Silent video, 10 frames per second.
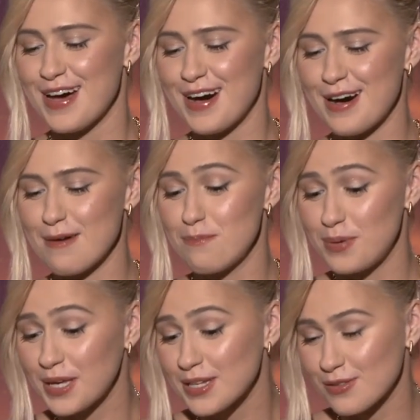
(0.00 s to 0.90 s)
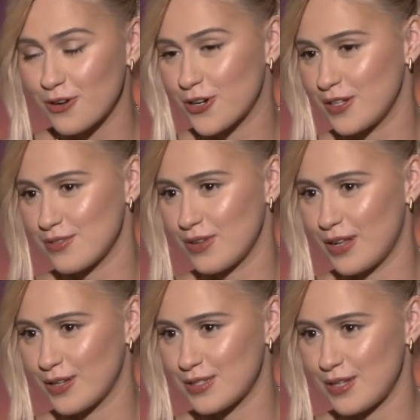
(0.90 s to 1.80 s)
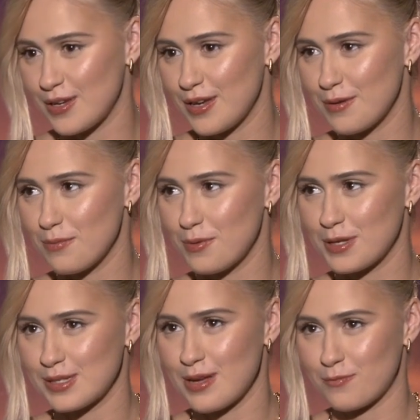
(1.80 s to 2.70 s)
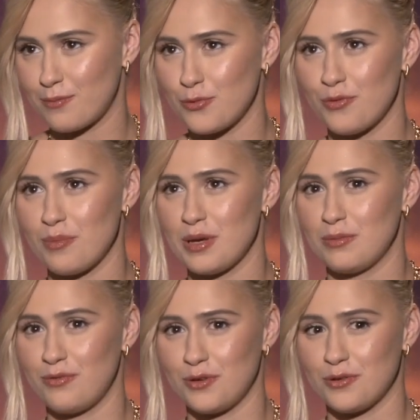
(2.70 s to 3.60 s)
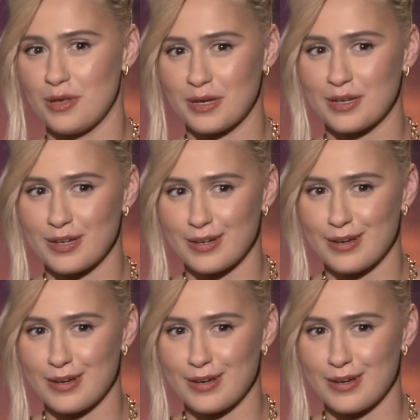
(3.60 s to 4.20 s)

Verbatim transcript: Uh, because of Guardians of the Galaxy, because that movie made me feel like